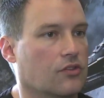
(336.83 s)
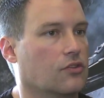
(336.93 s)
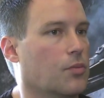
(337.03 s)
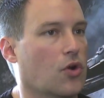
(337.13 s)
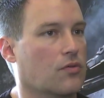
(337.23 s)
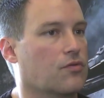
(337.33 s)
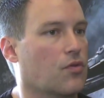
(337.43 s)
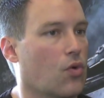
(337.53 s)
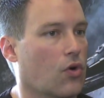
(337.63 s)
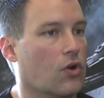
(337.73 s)
as a Spartan
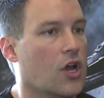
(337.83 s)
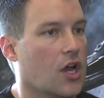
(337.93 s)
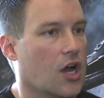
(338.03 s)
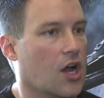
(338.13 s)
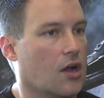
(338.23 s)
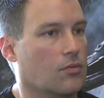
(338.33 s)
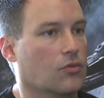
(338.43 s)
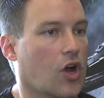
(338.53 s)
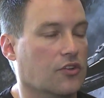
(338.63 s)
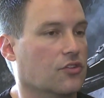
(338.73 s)
4
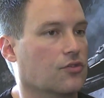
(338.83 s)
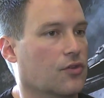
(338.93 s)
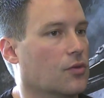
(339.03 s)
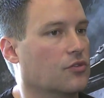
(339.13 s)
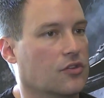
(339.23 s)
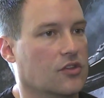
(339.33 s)
launches from.